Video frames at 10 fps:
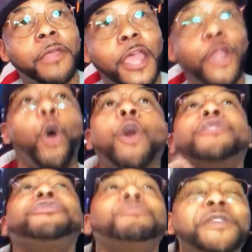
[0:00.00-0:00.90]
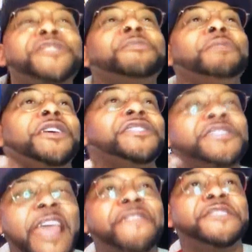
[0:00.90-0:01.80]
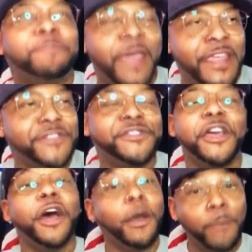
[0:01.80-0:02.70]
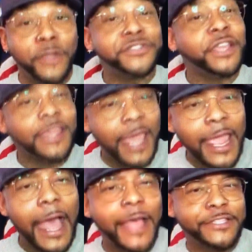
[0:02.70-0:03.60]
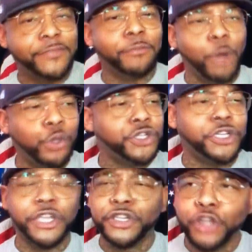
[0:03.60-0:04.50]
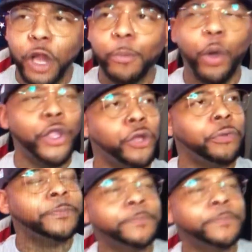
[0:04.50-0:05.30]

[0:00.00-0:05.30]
In order for me to be a safe space amongst the chaos of emotion and turmoil,